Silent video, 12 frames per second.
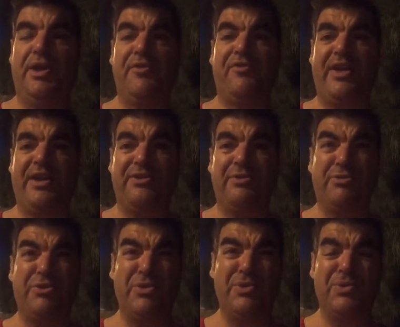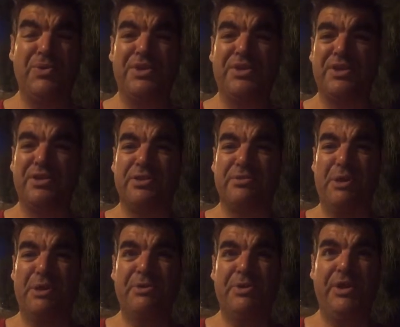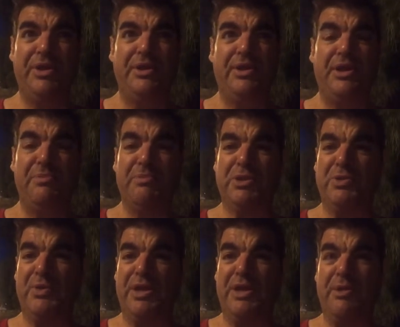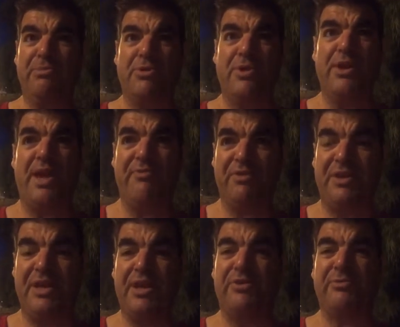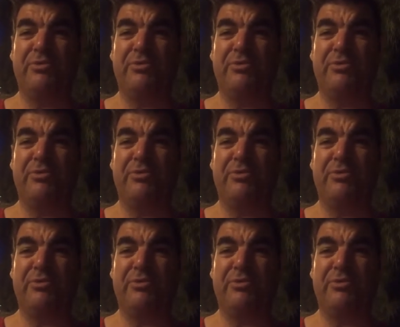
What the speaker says: fact is I'm doing all these things at the moment, and in between I'm doing everything else.